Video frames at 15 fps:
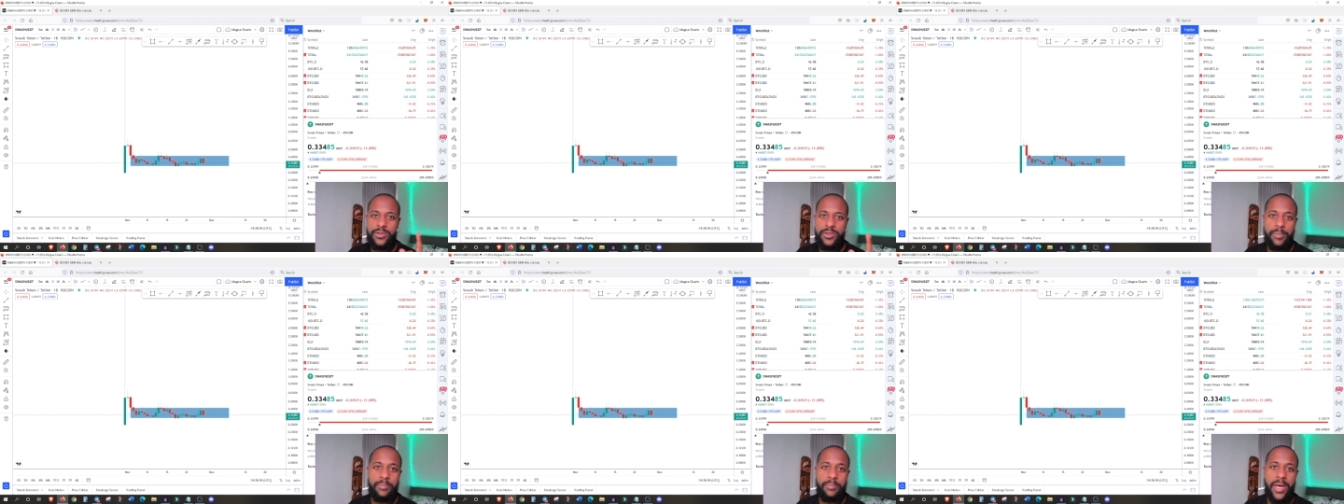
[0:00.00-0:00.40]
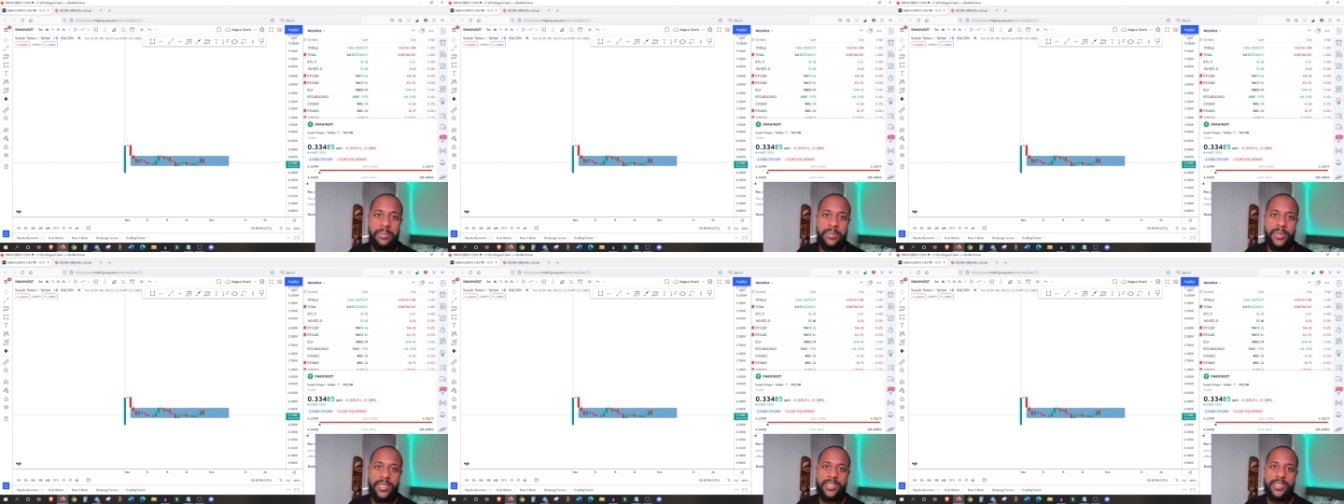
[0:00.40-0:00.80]
out to the
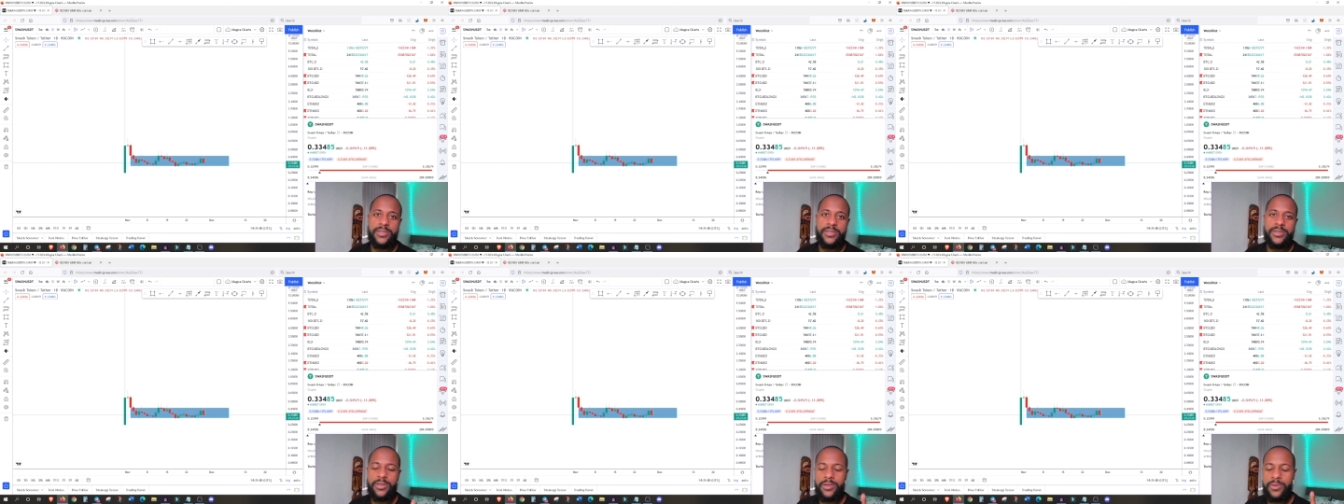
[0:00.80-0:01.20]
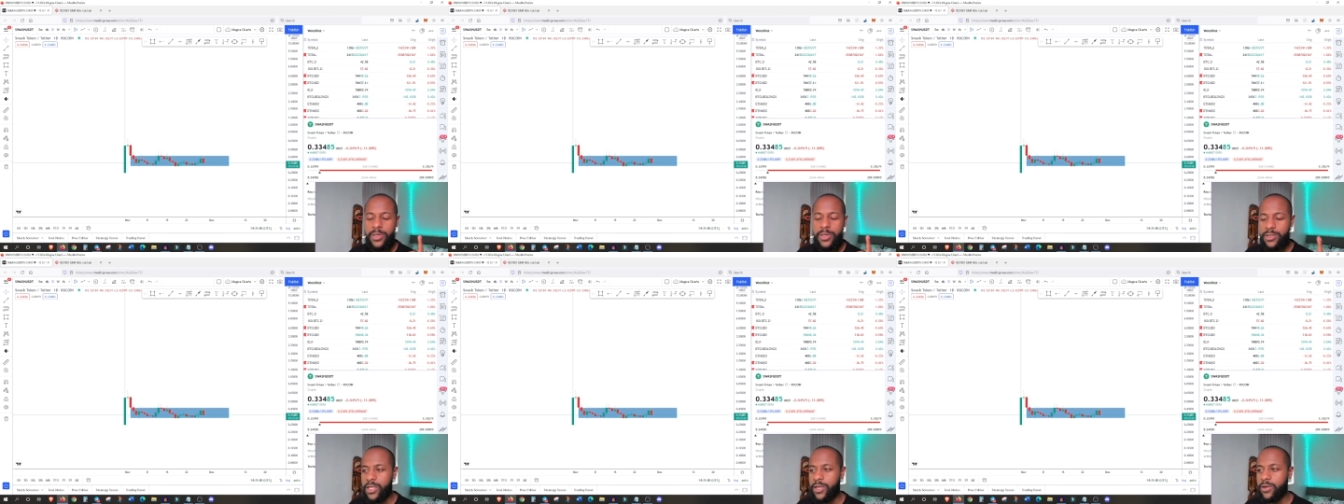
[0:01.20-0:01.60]
members,
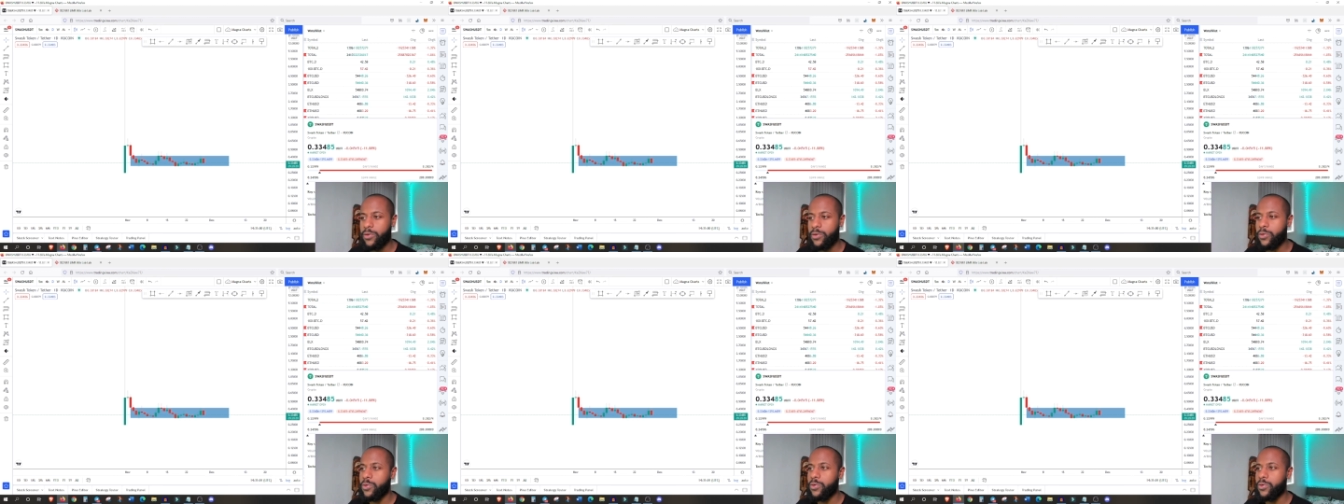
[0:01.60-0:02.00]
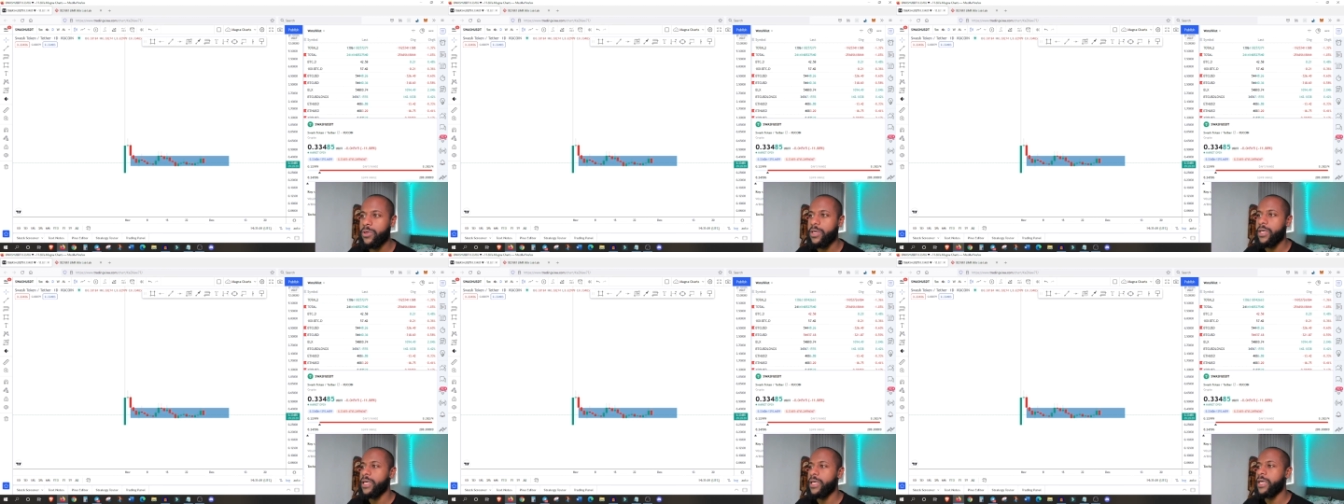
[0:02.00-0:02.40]
because they're all